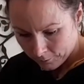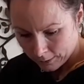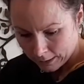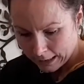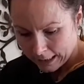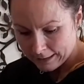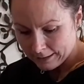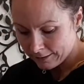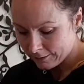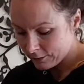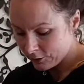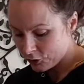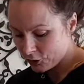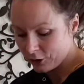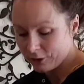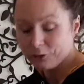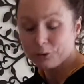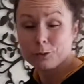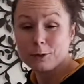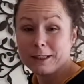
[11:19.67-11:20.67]
And this is
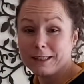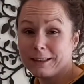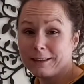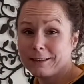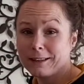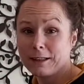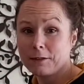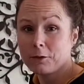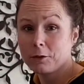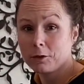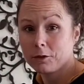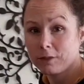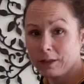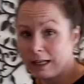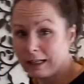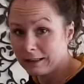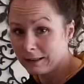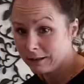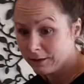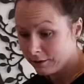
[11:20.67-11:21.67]
just really to give your
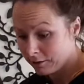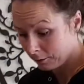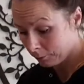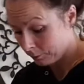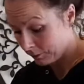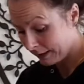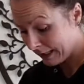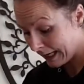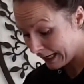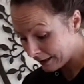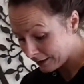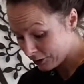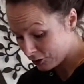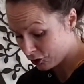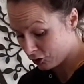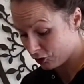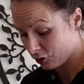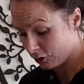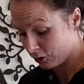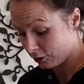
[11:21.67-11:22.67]
salad some
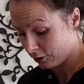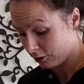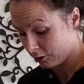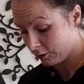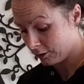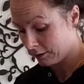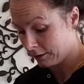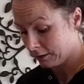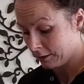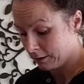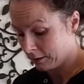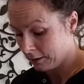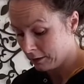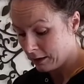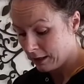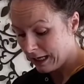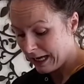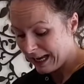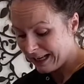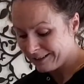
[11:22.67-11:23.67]
texture.
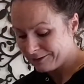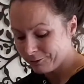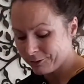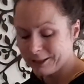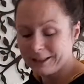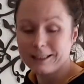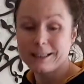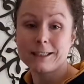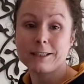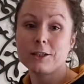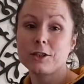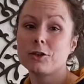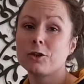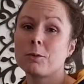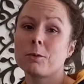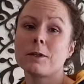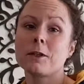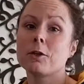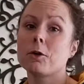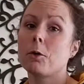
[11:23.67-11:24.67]
And really, you don't
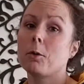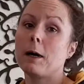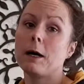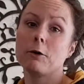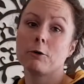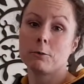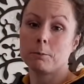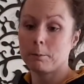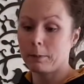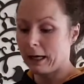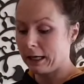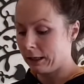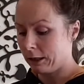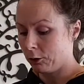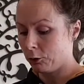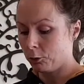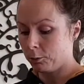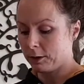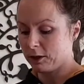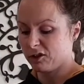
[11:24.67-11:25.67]
want to go out and buy a
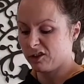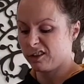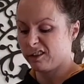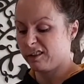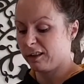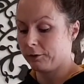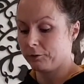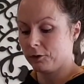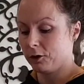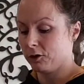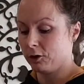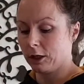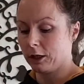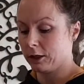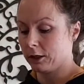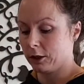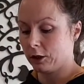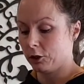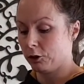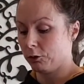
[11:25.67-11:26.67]
whole bunch of stuff you're not
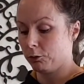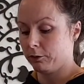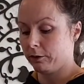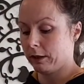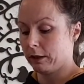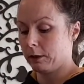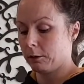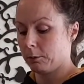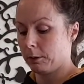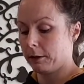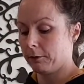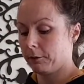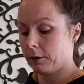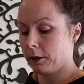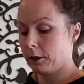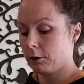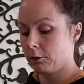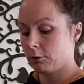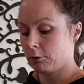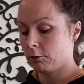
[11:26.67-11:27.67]
going to use anyway,
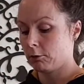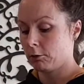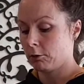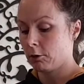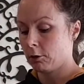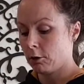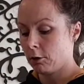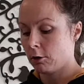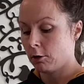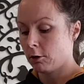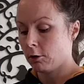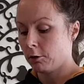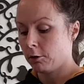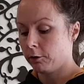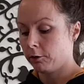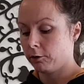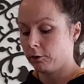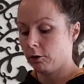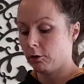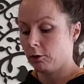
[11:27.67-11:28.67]
right?
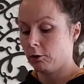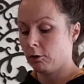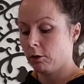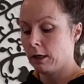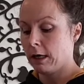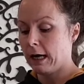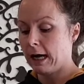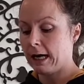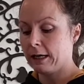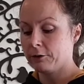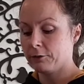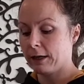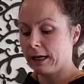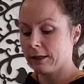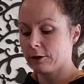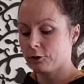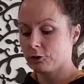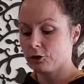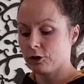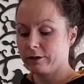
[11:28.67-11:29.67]
So I'd
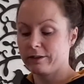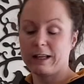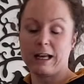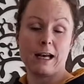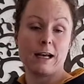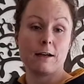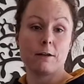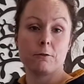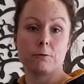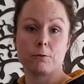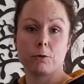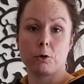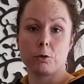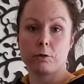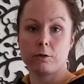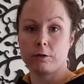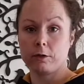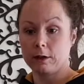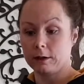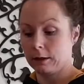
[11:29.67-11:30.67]
rather just have
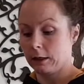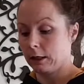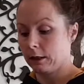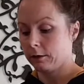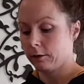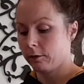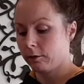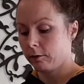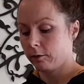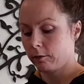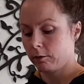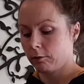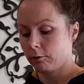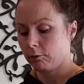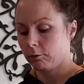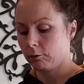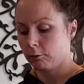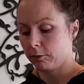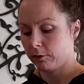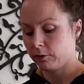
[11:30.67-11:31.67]
roasted nuts
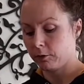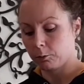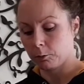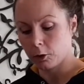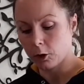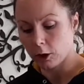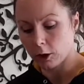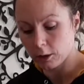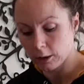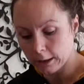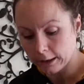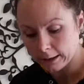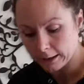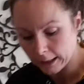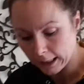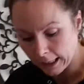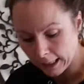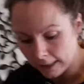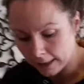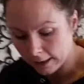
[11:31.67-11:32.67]
with some garlic,
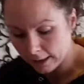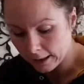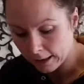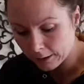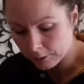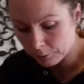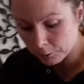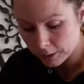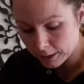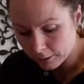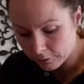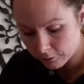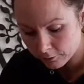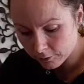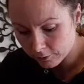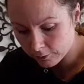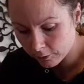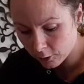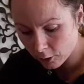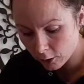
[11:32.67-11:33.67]
and what else
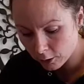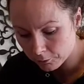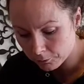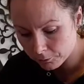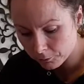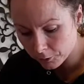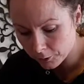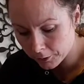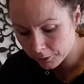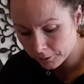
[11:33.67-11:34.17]
does it call for?